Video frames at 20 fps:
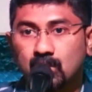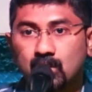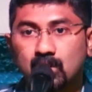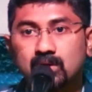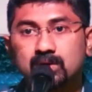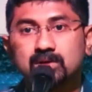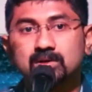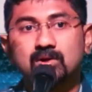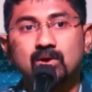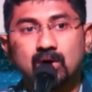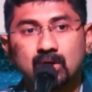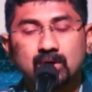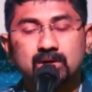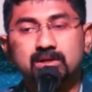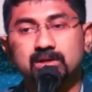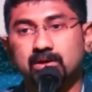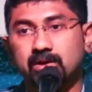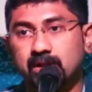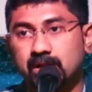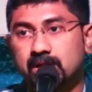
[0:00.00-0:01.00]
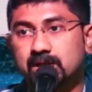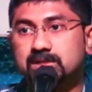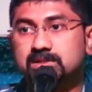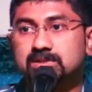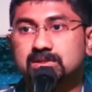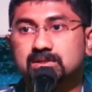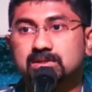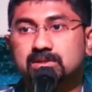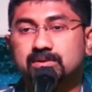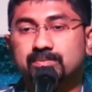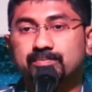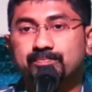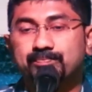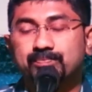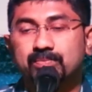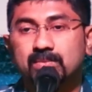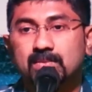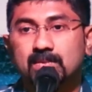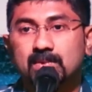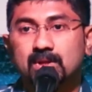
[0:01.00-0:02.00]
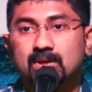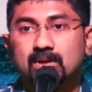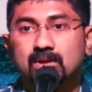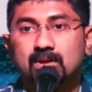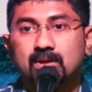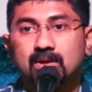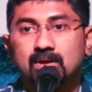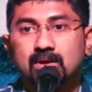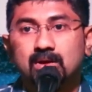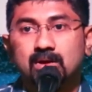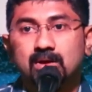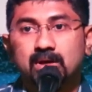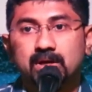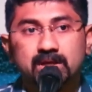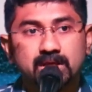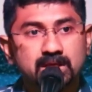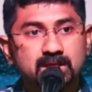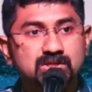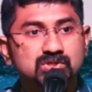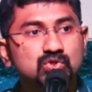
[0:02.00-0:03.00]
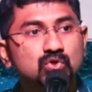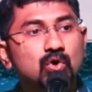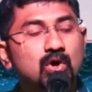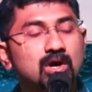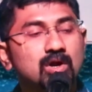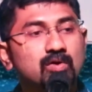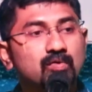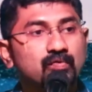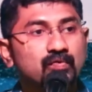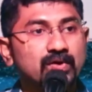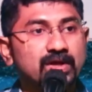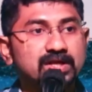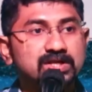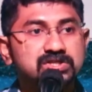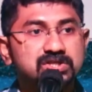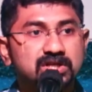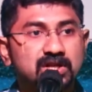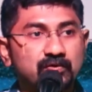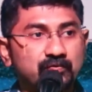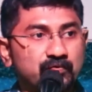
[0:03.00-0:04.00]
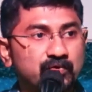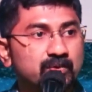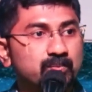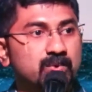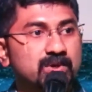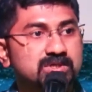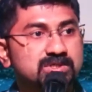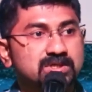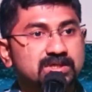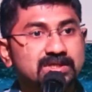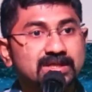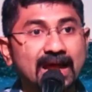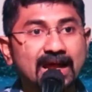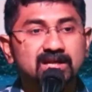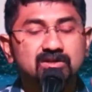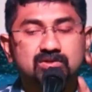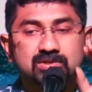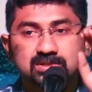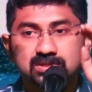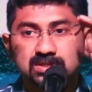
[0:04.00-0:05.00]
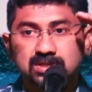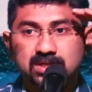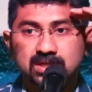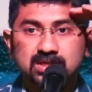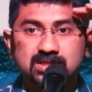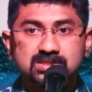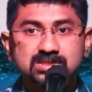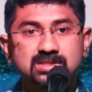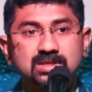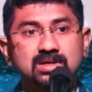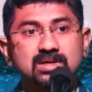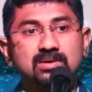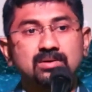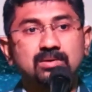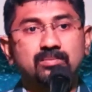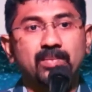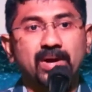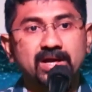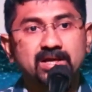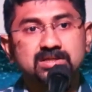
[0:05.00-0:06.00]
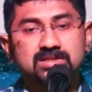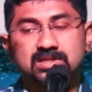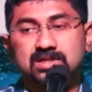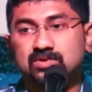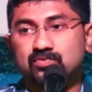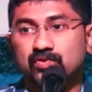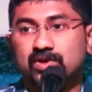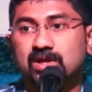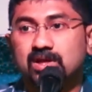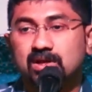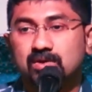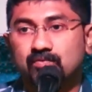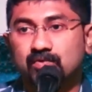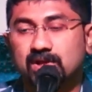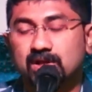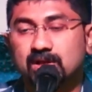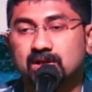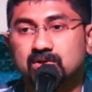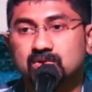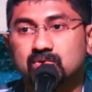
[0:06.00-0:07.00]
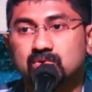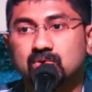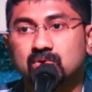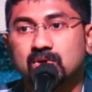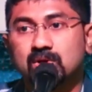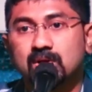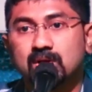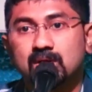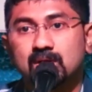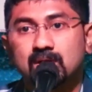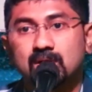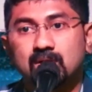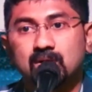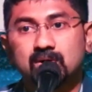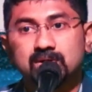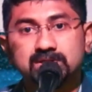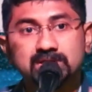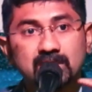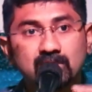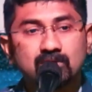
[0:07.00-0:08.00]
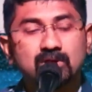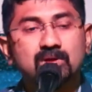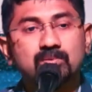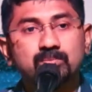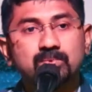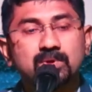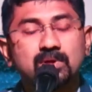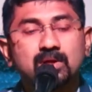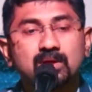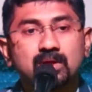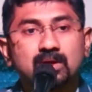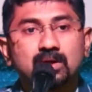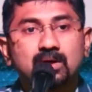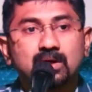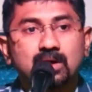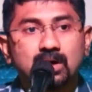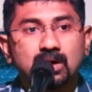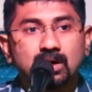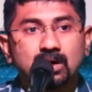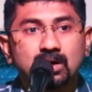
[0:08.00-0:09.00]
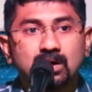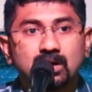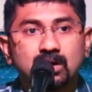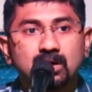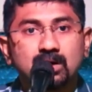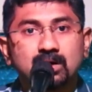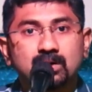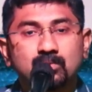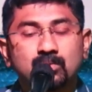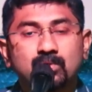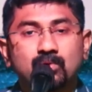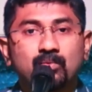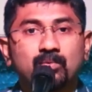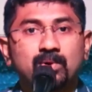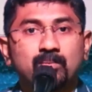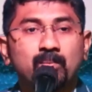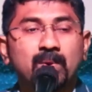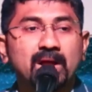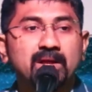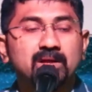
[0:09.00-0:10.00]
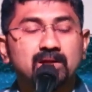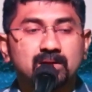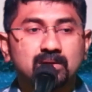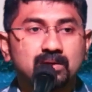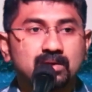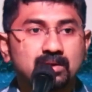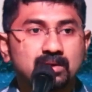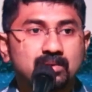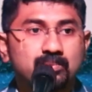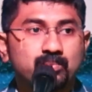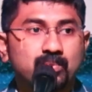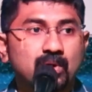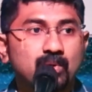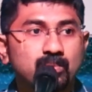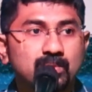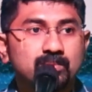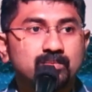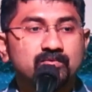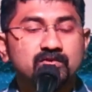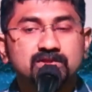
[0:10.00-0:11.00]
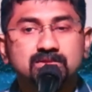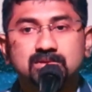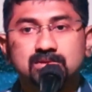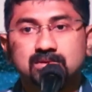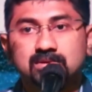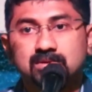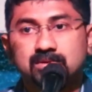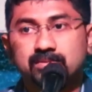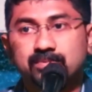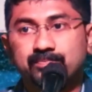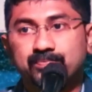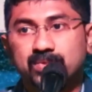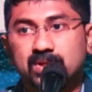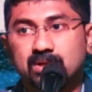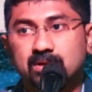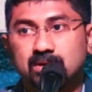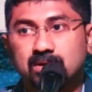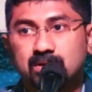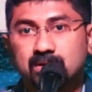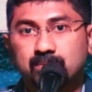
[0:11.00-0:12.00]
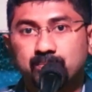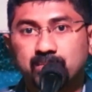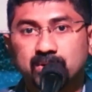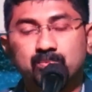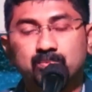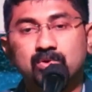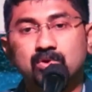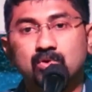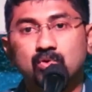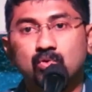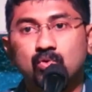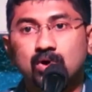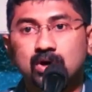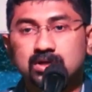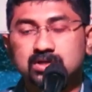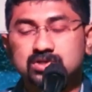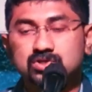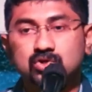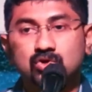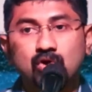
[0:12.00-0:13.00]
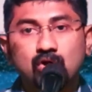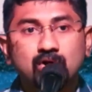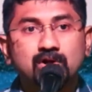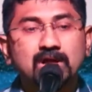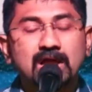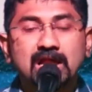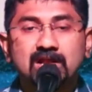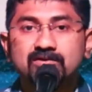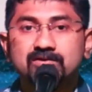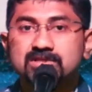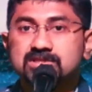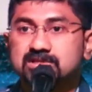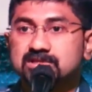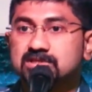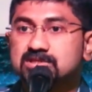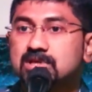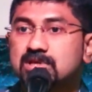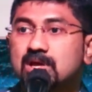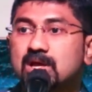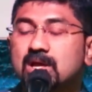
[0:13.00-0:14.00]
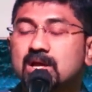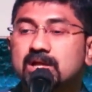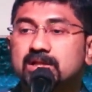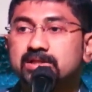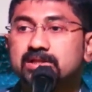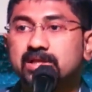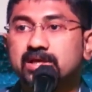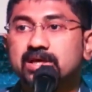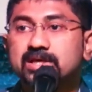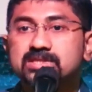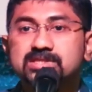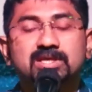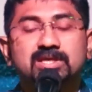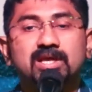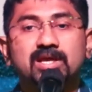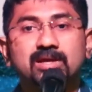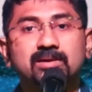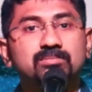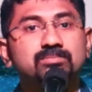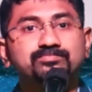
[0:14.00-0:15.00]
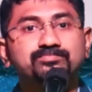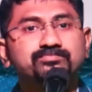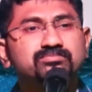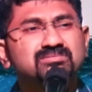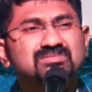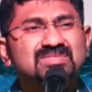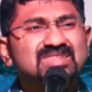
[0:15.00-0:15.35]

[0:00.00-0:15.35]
Lord God creator is God of each and every person. That is the mindset we, we need to uh, develop uh, my uh, problem with uh, people who are strong calvinistic they say